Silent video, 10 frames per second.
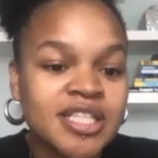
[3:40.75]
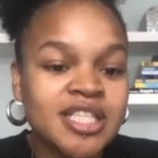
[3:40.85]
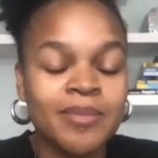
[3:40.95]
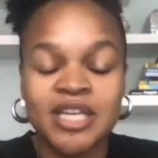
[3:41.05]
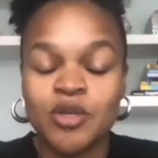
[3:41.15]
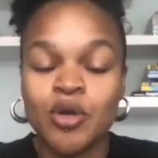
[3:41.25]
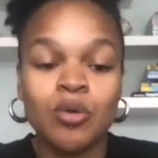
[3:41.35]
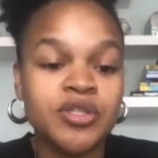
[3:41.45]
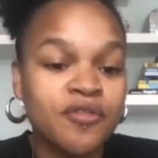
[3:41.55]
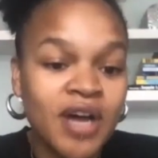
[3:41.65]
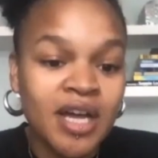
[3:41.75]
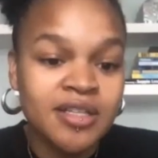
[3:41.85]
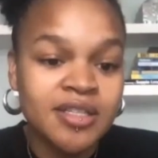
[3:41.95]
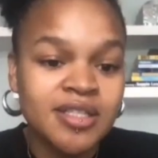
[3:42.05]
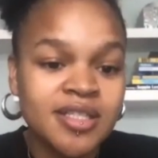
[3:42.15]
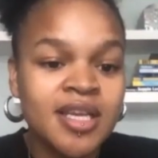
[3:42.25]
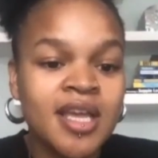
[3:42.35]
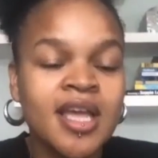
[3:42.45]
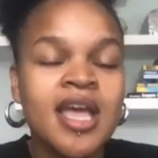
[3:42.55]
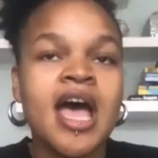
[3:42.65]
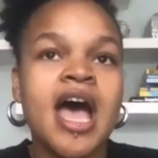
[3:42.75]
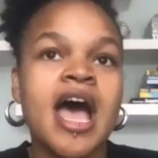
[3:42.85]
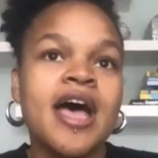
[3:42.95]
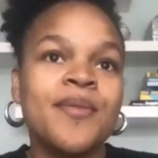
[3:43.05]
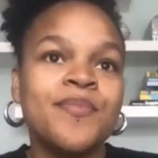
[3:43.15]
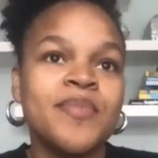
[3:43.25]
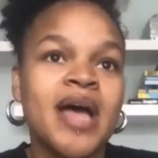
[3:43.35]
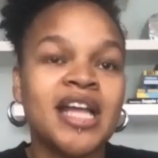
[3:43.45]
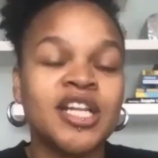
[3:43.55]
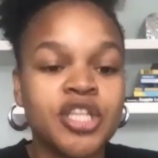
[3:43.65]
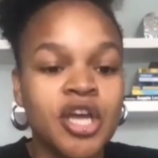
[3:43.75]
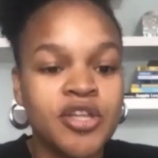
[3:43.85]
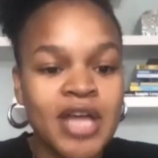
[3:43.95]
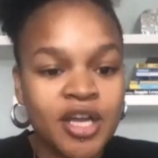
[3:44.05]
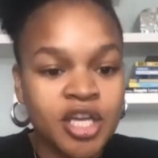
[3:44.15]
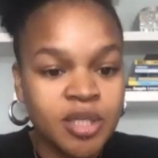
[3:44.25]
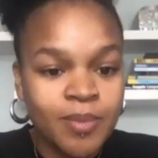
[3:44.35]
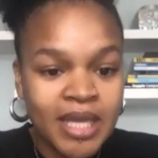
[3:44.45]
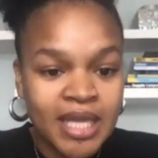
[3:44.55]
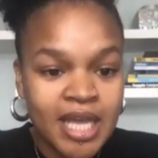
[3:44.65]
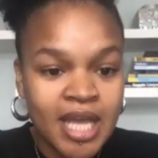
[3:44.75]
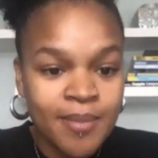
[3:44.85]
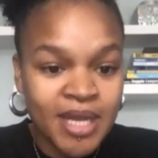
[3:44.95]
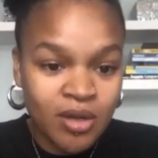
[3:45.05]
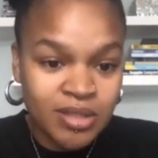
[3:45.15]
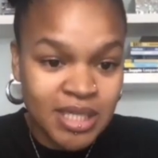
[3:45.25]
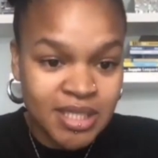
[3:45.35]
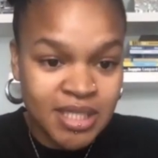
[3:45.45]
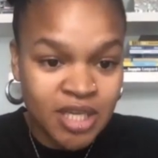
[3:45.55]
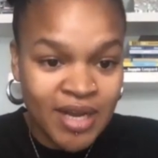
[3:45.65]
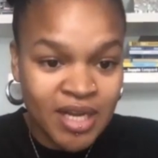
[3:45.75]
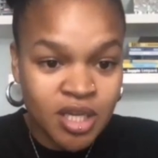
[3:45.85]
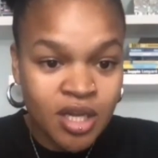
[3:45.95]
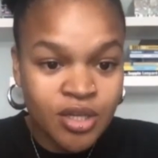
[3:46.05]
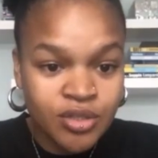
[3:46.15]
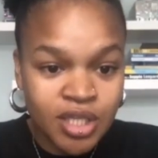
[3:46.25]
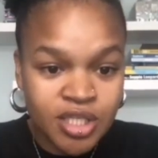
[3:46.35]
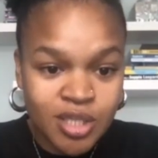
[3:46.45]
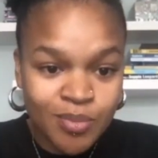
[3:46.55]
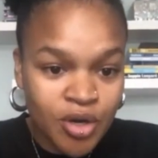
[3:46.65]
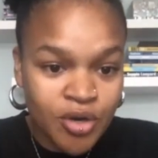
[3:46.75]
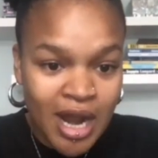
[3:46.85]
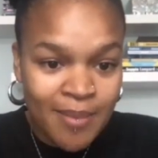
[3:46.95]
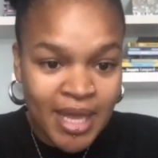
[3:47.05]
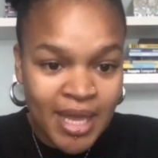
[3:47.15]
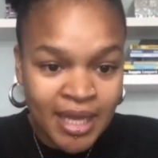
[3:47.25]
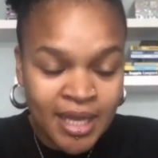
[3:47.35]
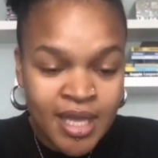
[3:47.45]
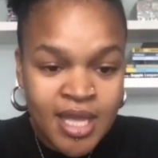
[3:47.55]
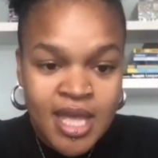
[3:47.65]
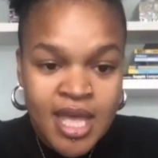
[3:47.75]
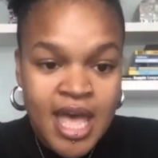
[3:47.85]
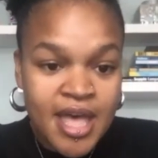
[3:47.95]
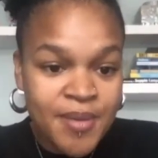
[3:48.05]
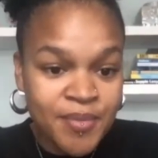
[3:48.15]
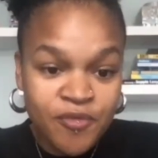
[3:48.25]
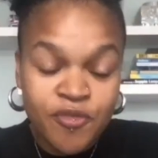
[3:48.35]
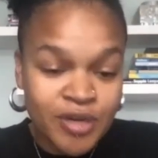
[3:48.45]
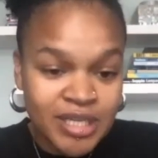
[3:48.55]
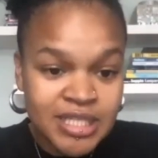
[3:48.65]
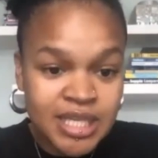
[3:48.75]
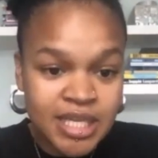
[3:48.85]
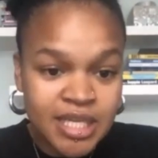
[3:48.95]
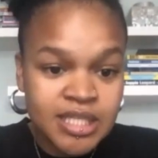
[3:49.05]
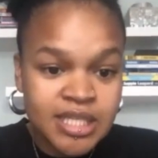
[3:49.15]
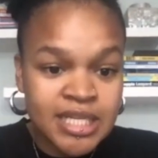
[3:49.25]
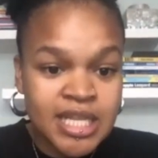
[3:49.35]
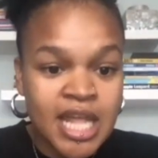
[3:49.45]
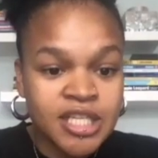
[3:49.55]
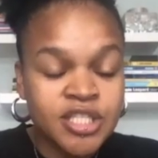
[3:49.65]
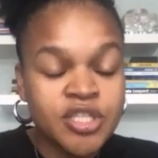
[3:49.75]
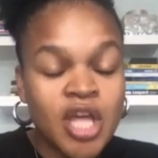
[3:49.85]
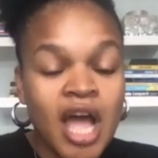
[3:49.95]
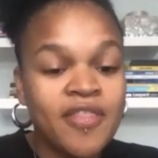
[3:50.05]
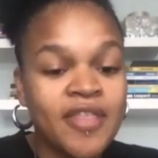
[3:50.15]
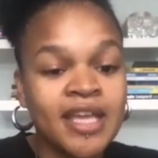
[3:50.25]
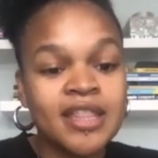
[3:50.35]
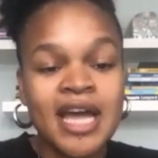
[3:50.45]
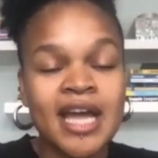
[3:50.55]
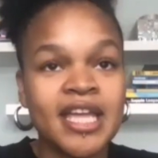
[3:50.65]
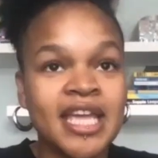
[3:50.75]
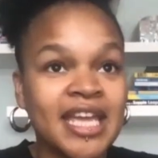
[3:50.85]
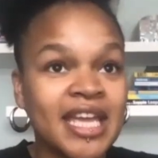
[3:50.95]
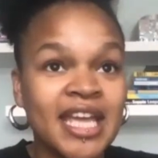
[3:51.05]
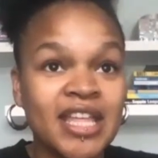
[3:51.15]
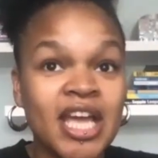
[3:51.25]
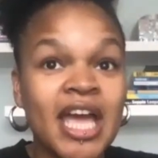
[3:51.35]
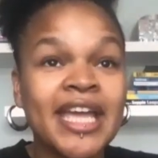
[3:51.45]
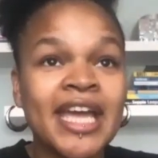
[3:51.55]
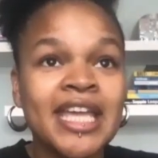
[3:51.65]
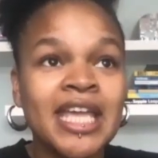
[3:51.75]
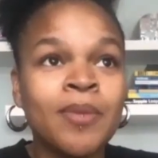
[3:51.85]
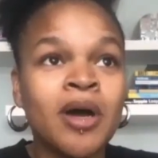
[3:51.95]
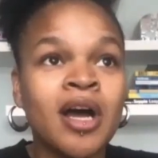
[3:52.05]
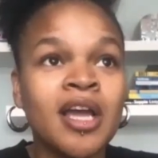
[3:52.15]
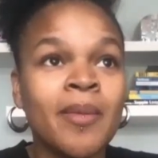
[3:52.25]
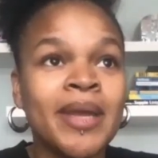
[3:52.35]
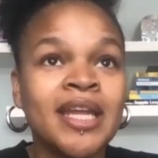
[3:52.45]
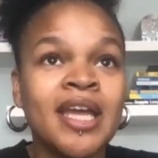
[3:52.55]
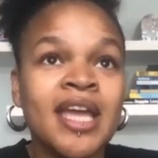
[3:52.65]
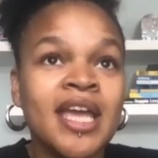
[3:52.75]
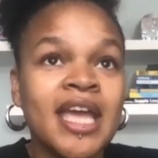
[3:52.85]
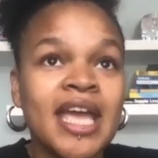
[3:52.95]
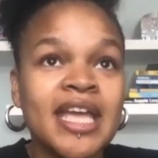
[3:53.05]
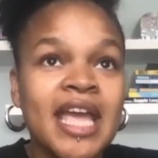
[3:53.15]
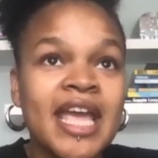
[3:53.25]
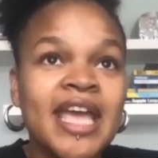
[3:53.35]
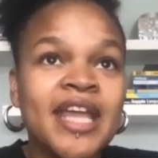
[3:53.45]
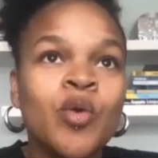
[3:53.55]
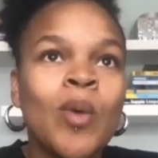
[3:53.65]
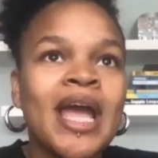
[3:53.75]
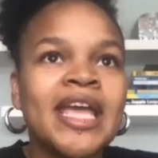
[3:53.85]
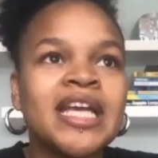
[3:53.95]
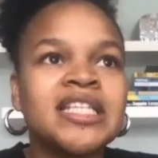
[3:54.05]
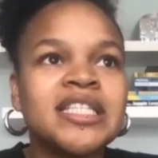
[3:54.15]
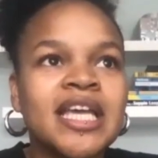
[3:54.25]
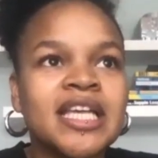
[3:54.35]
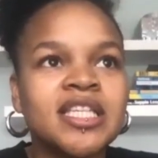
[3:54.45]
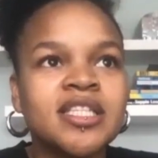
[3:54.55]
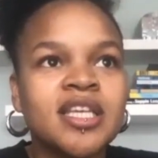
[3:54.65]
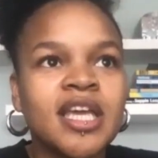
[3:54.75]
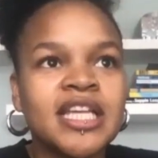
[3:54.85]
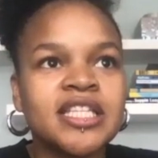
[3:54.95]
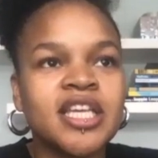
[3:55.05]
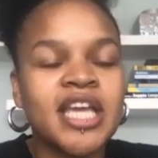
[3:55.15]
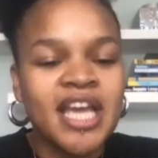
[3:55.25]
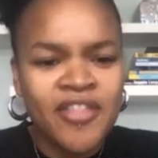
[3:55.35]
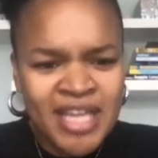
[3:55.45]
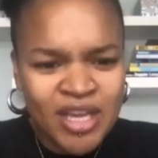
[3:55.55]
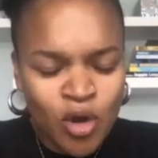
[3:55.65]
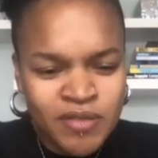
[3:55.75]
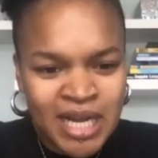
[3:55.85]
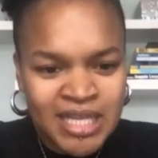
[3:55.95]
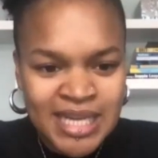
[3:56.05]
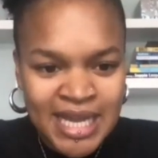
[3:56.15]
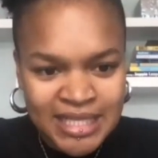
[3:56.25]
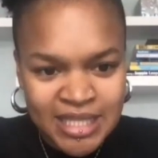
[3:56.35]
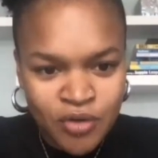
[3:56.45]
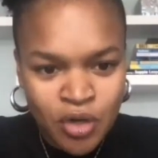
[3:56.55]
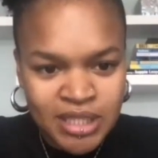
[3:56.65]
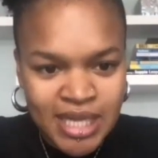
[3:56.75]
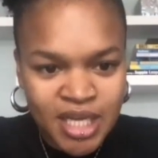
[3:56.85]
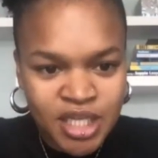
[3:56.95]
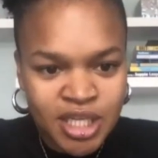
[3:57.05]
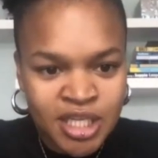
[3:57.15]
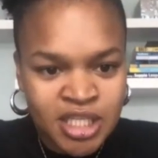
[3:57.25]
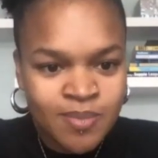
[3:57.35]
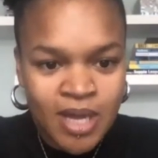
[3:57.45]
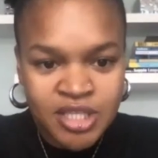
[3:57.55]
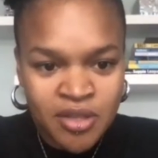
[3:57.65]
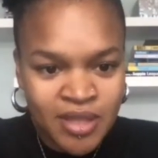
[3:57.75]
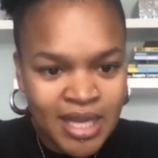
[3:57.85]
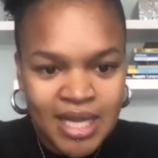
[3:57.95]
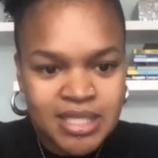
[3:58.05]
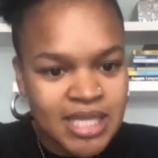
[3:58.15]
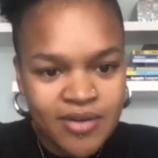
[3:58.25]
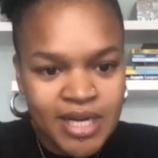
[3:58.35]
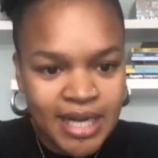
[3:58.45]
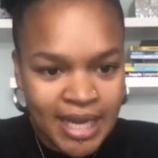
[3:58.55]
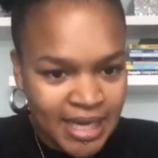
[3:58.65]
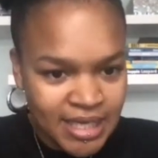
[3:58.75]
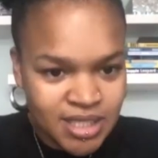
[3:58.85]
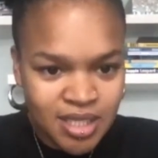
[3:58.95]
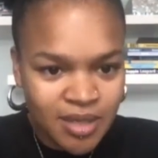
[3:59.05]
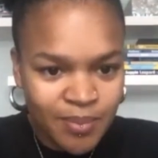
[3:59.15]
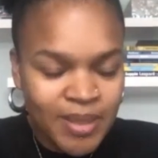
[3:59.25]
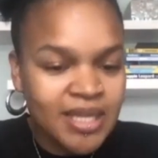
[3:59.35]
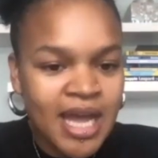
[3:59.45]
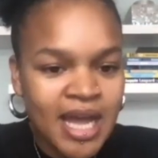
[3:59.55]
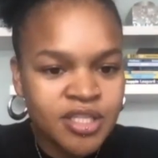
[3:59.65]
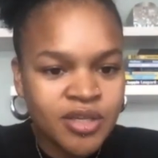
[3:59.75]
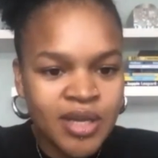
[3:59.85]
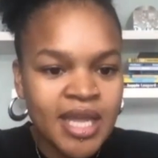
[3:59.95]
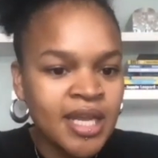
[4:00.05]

somebody who holds the funds. Um, and so that could be um, an artistic director who does the programming, um, for instance. And, and I think that it, a gatekeeper, I mean, it, in a way, it's, it's it's it, i think it often has negative connotations but i don't think it necessarily needs to be that so in,